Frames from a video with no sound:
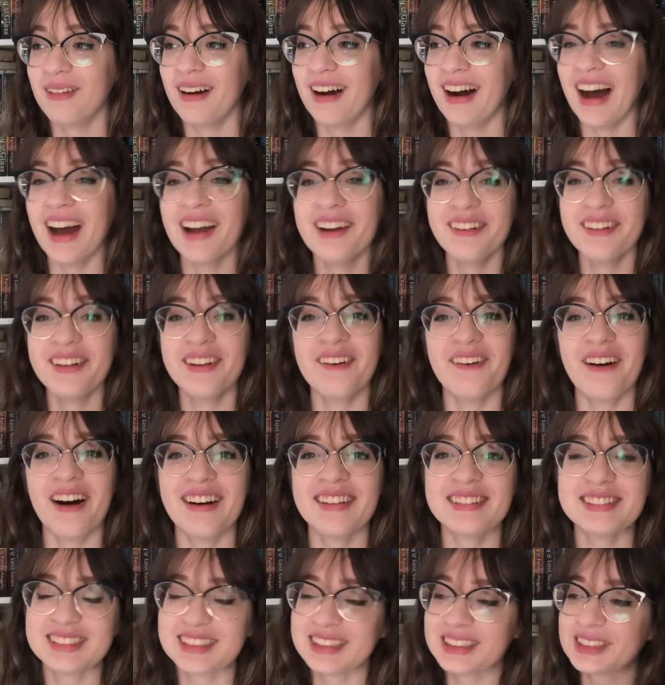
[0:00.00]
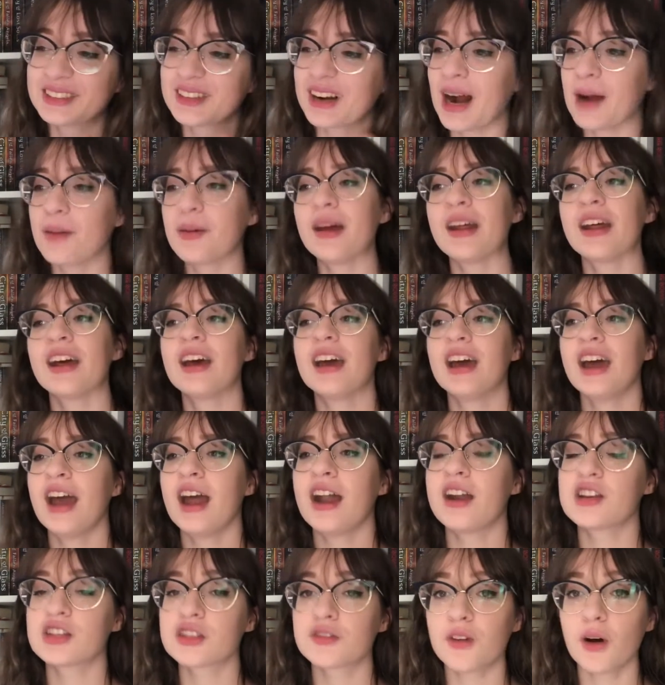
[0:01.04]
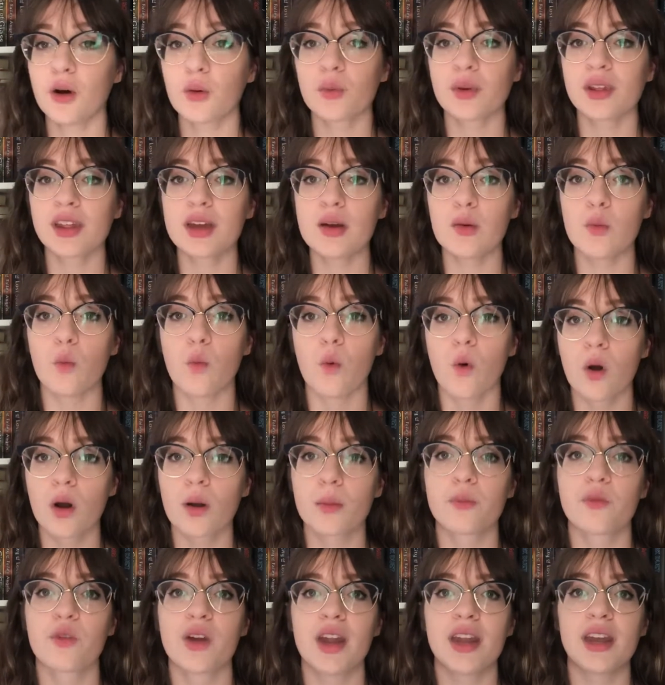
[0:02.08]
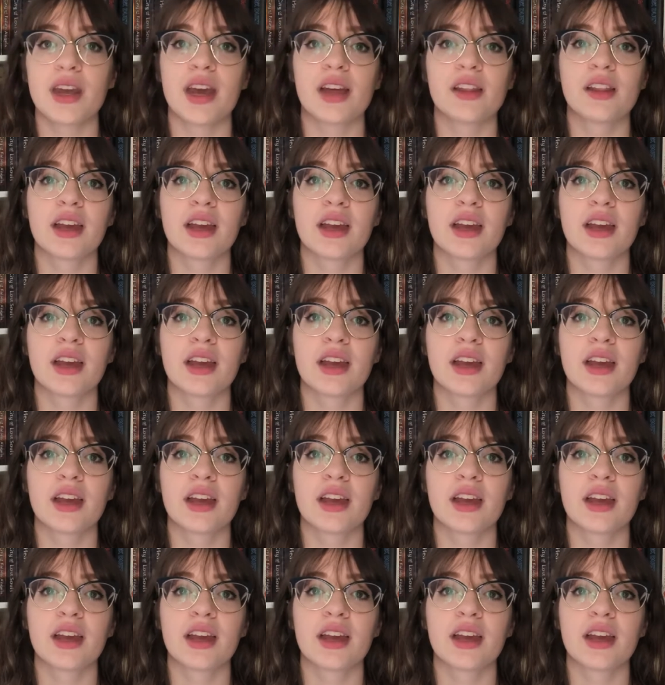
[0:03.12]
I don't know how else to describe it. It just felt really warm reading it.